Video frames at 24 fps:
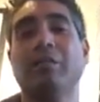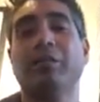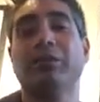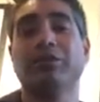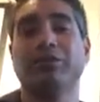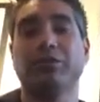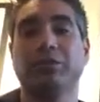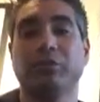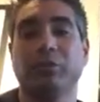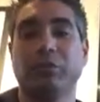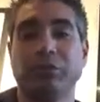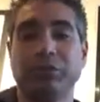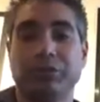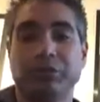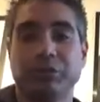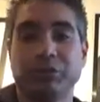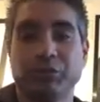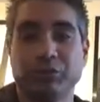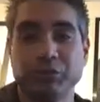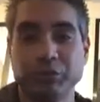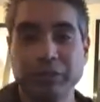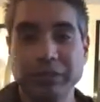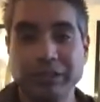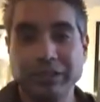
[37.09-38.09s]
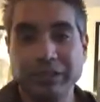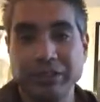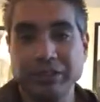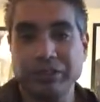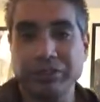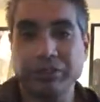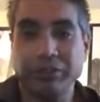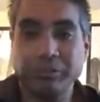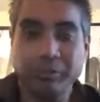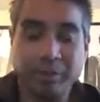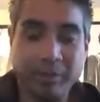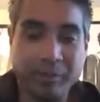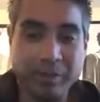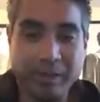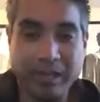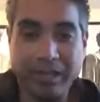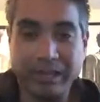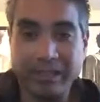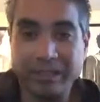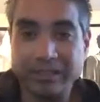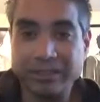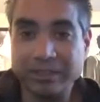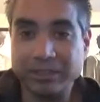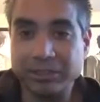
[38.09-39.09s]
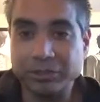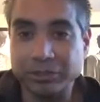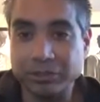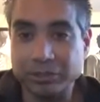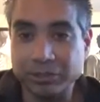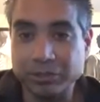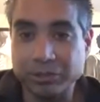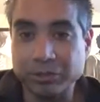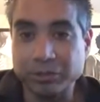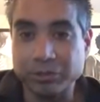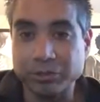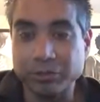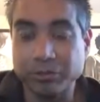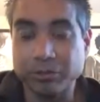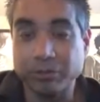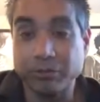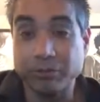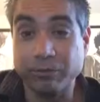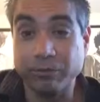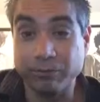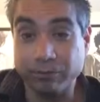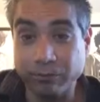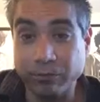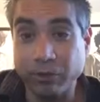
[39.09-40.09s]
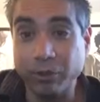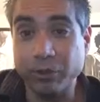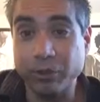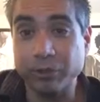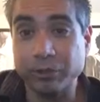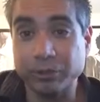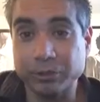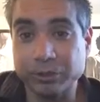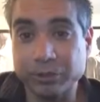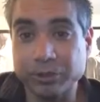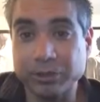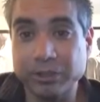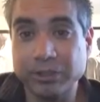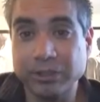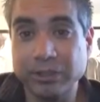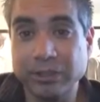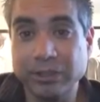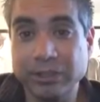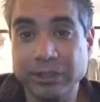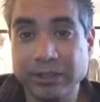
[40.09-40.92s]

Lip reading: But what you really should be paying attention to first